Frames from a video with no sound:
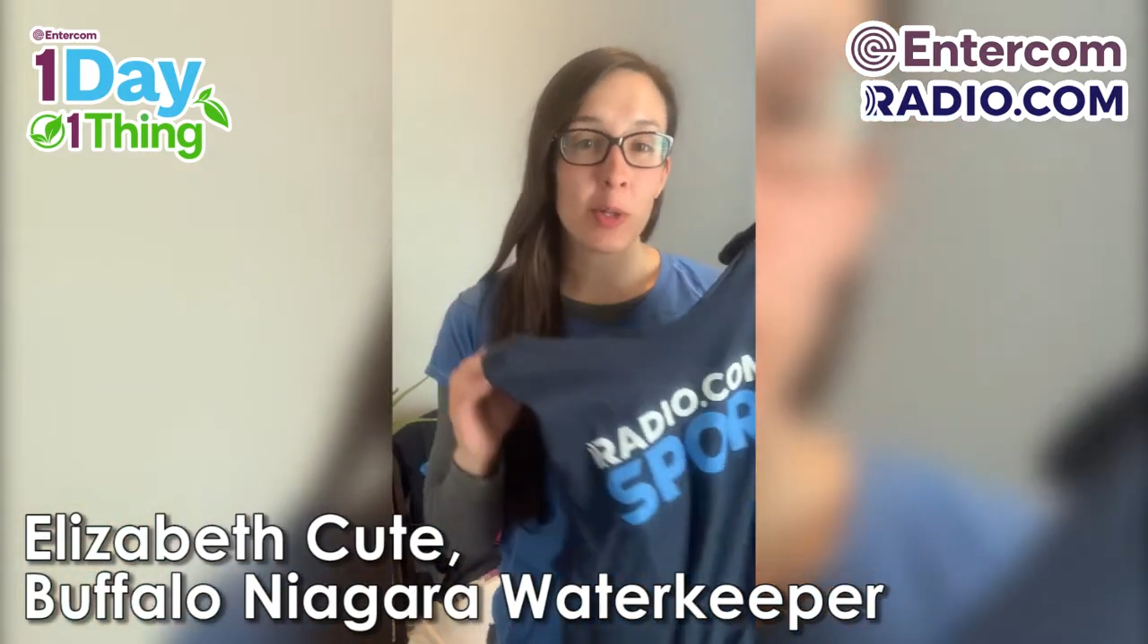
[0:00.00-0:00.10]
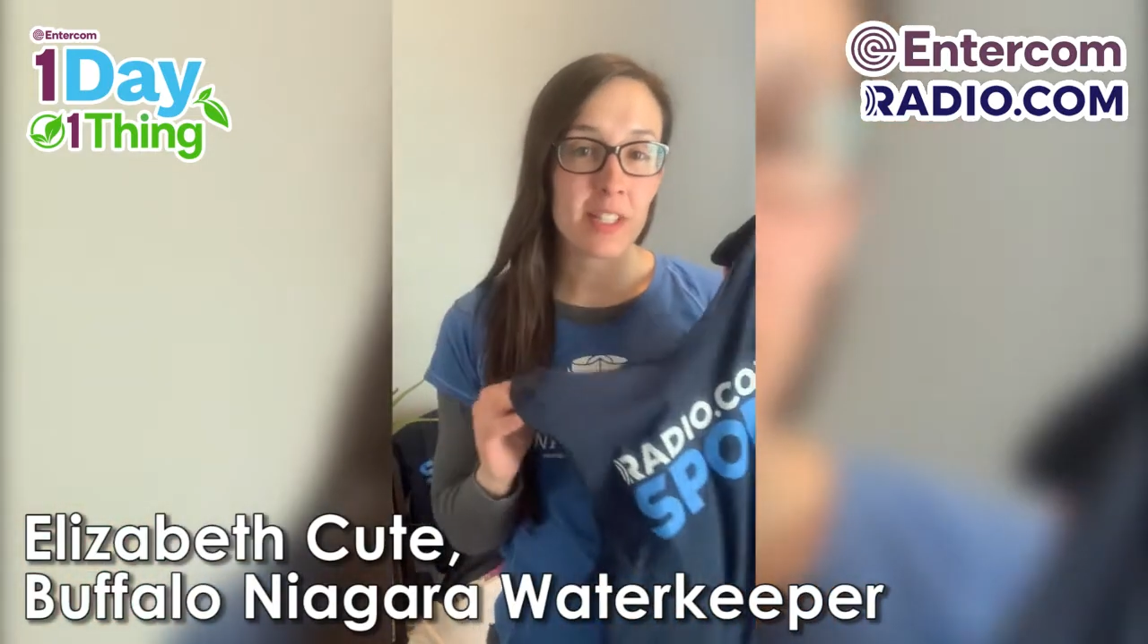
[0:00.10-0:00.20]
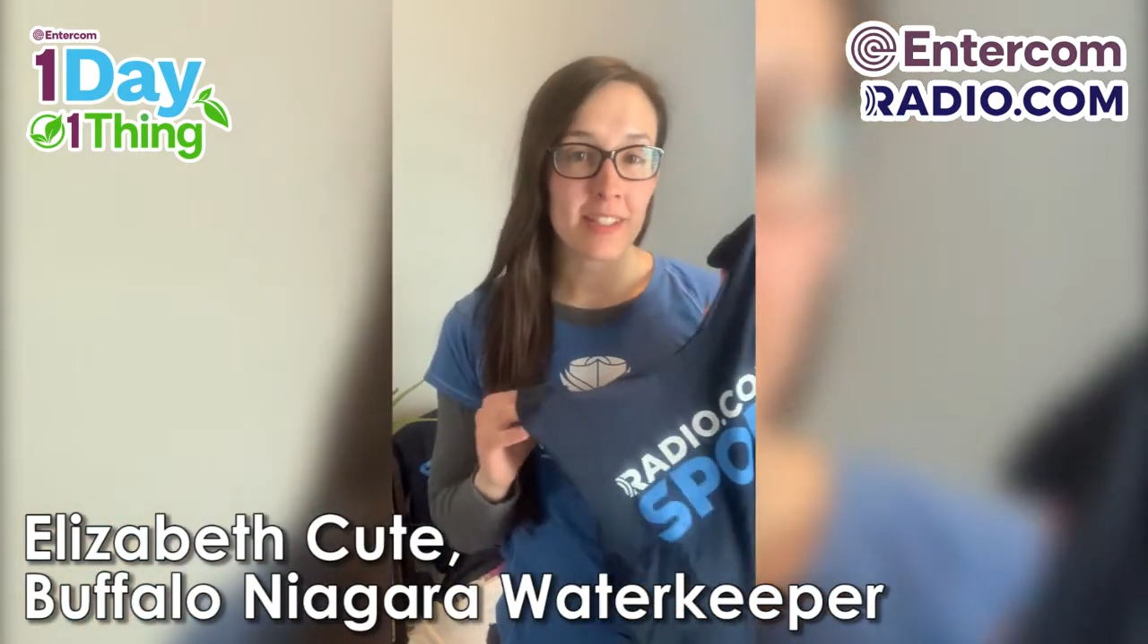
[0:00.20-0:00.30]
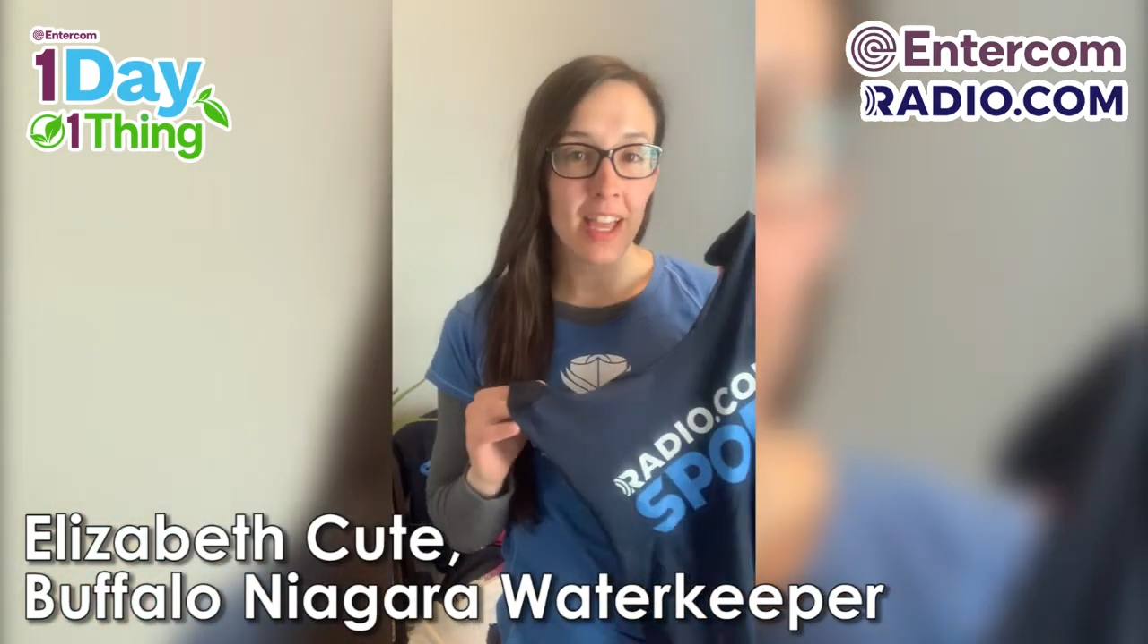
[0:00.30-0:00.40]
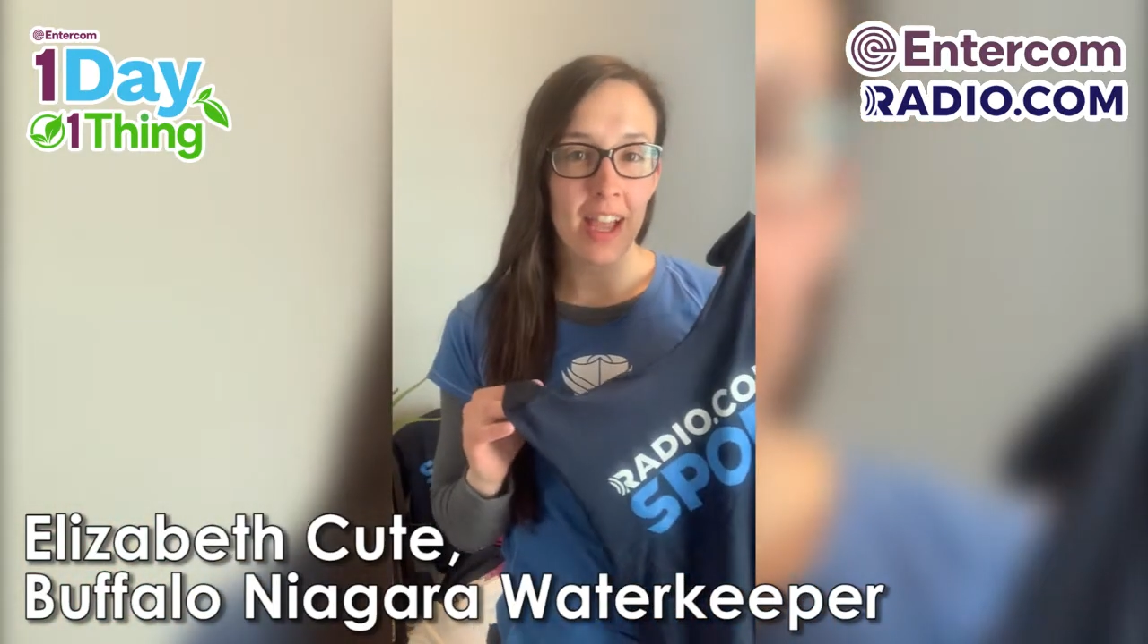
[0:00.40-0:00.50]

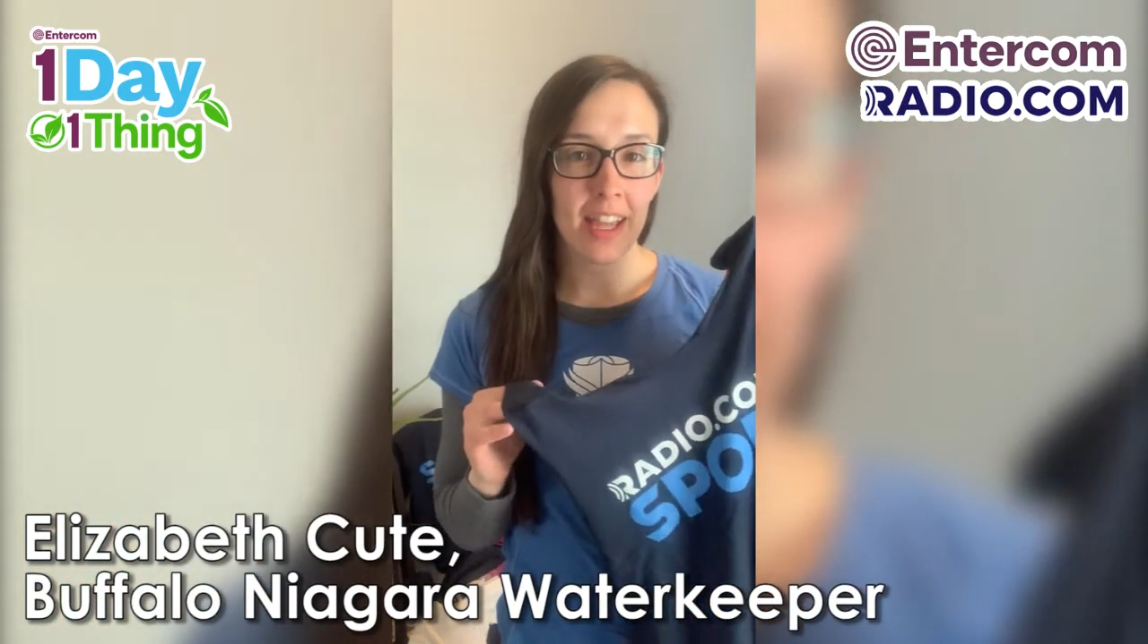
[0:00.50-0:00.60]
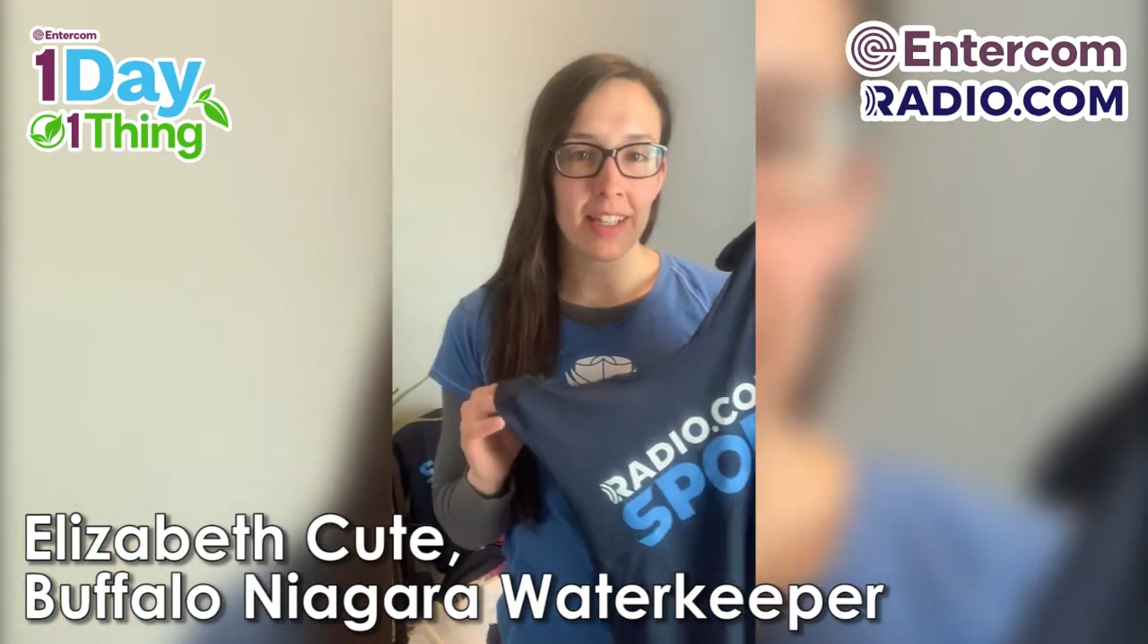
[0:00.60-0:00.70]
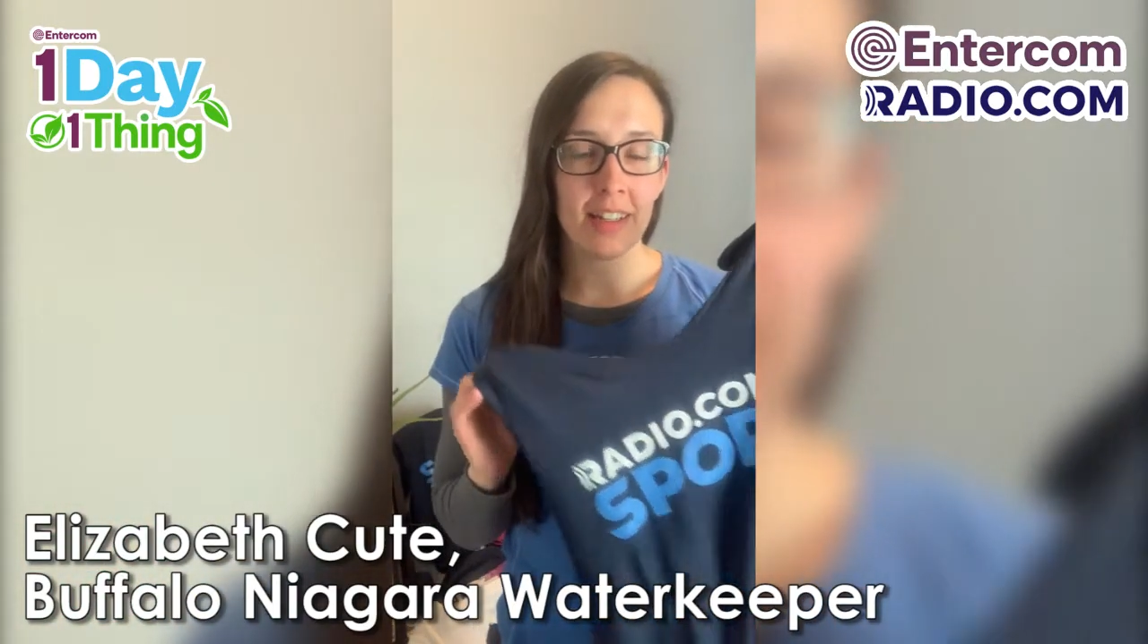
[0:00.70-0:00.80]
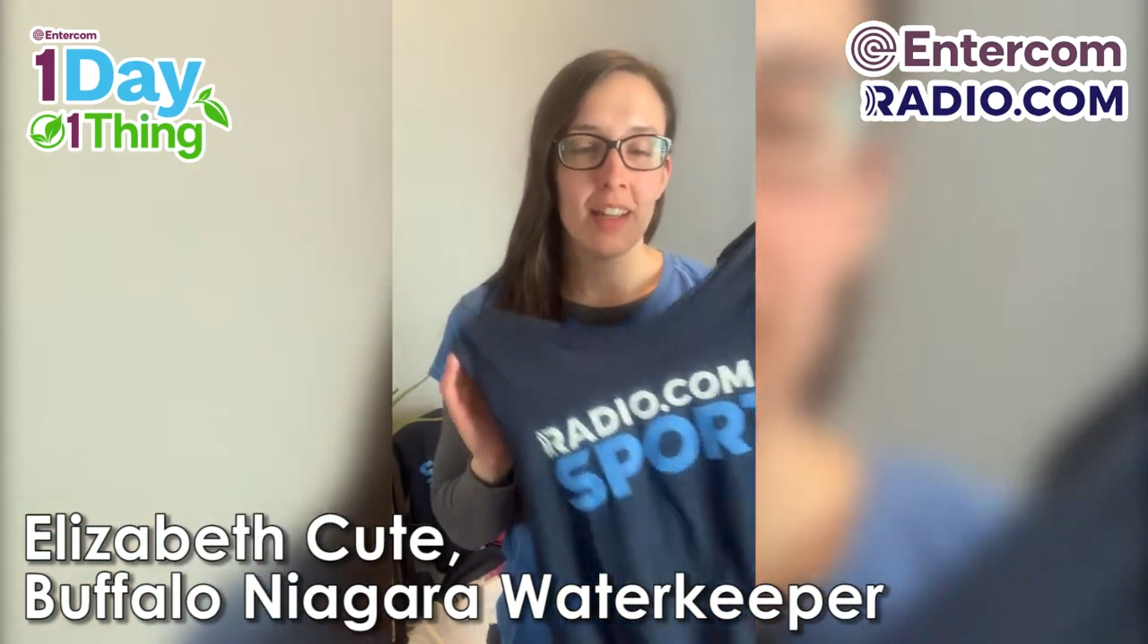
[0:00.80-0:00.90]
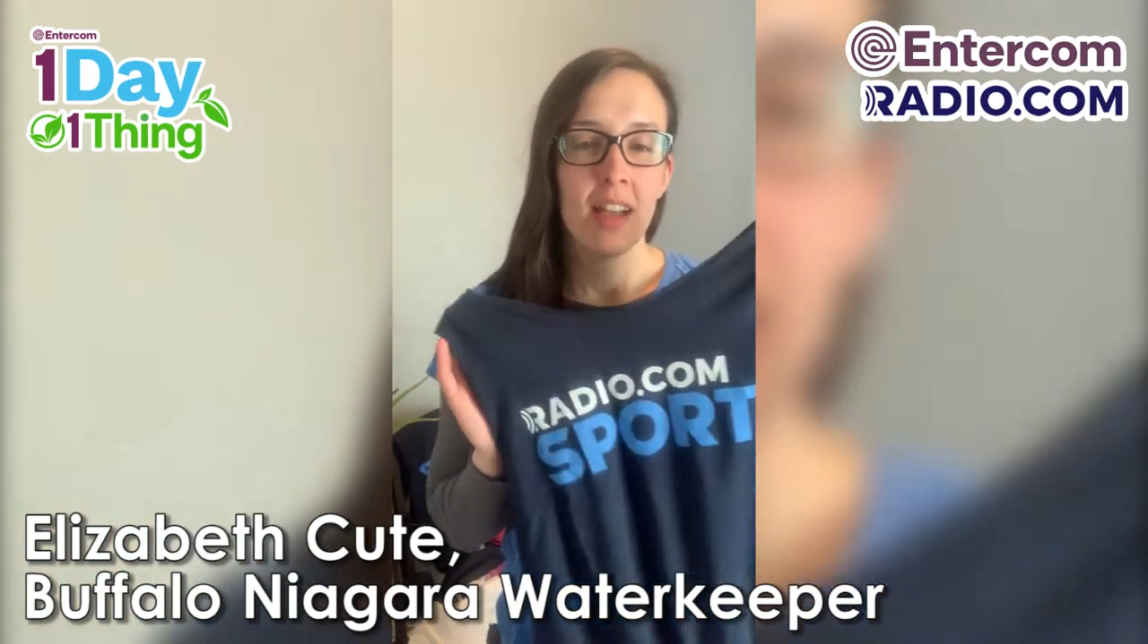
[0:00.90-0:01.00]
design